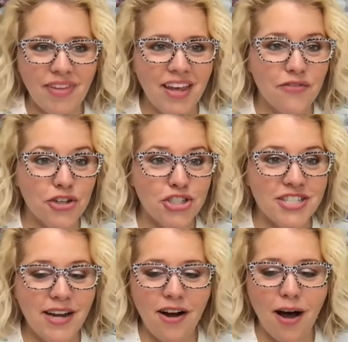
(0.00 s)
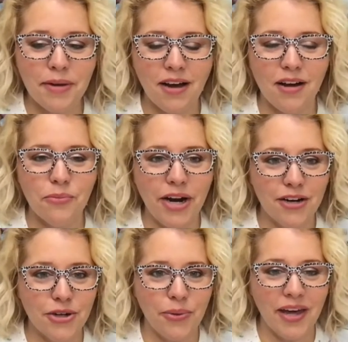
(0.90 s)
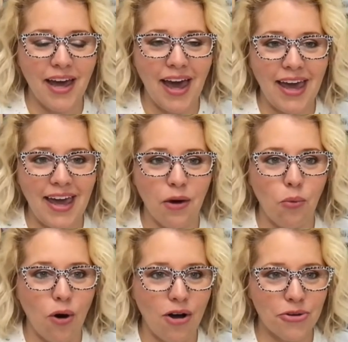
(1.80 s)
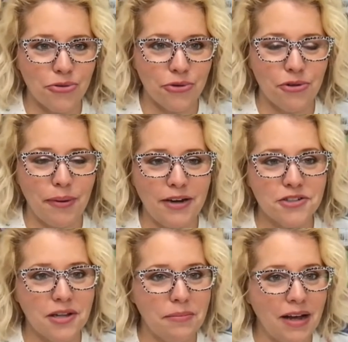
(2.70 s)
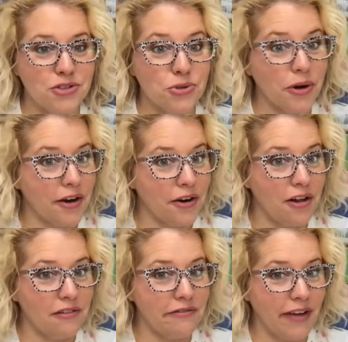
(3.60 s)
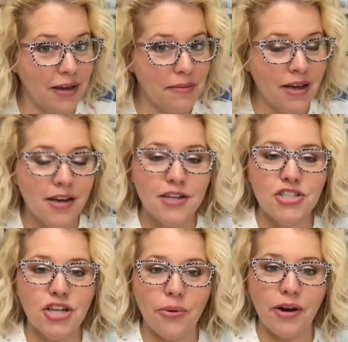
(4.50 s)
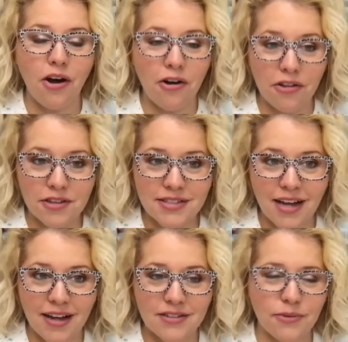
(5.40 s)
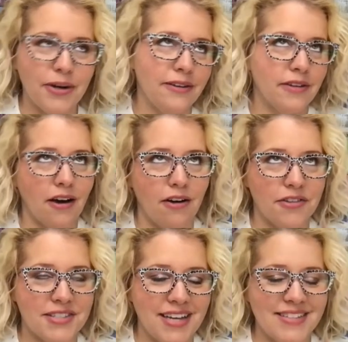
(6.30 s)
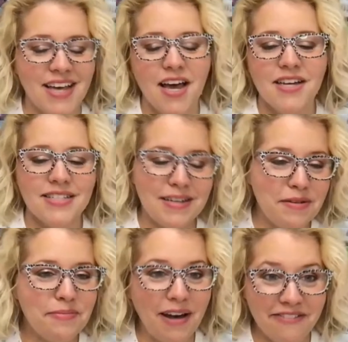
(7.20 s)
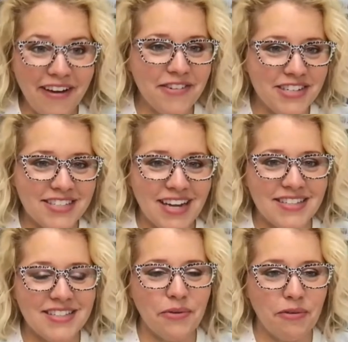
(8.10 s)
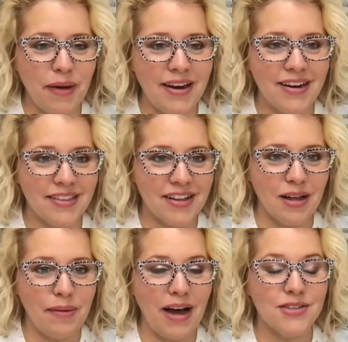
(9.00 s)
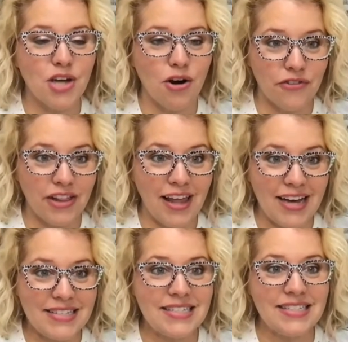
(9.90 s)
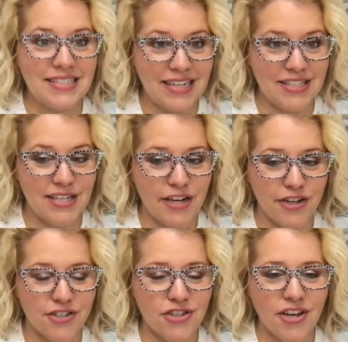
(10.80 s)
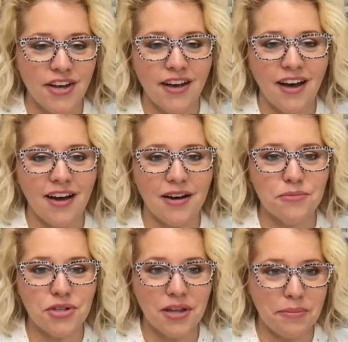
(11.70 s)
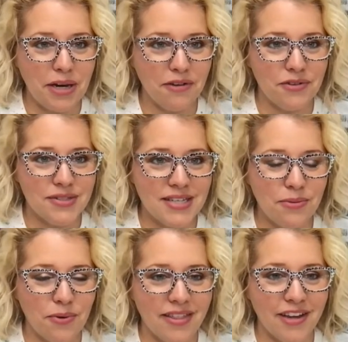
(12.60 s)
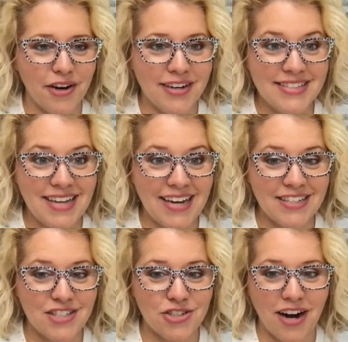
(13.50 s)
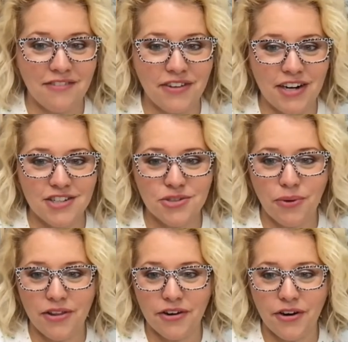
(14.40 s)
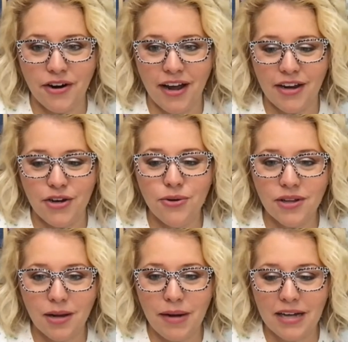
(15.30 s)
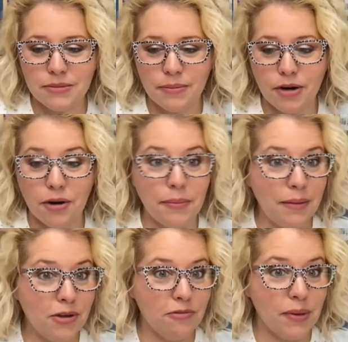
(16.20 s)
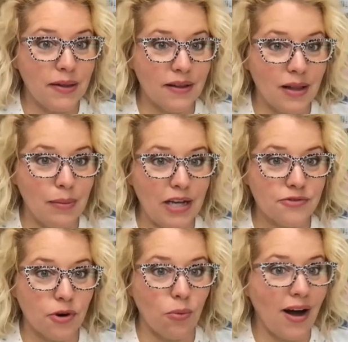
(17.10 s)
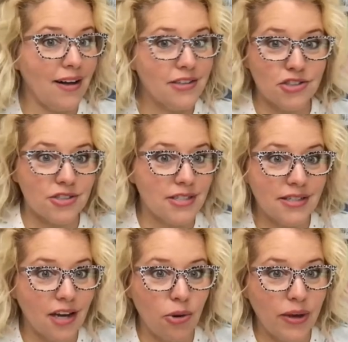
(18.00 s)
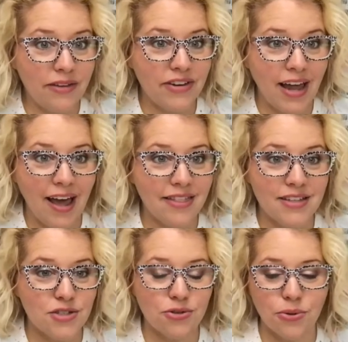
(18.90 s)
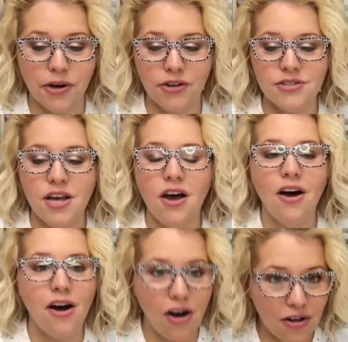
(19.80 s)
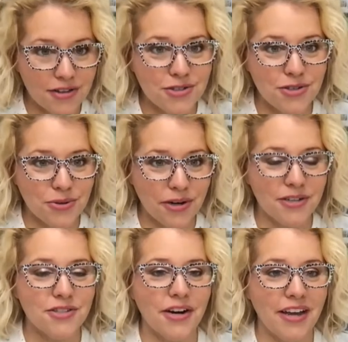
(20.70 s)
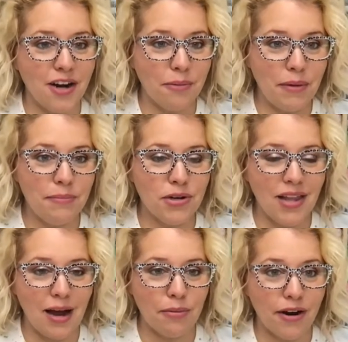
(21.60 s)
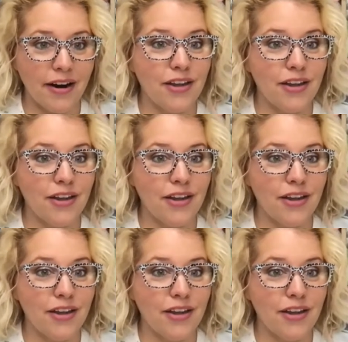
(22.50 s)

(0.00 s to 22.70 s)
If you're just now hopping on, we are doing a walk through the Painters Clubhouse Door Hanger Hall of Fame, showing all the designs, or well, not all the designs, some of my favorite designs that we painted in the clubhouse over the last six years. Um, so let me know if you see one that you're excited to try first, whether you're a new clubhouse member or maybe you've been in the clubhouse for a while and just didn't know we even had these tutorials all these tutorials are in our member library.